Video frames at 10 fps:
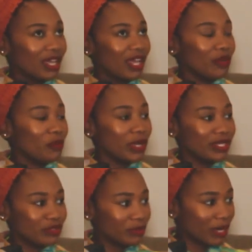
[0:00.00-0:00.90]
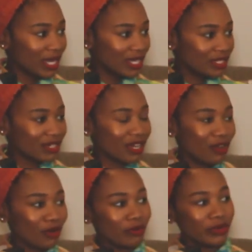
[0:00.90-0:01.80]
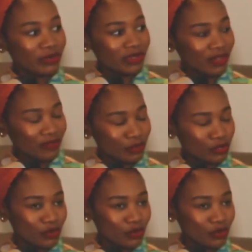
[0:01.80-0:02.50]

And where did you buy it? And how long were you there for?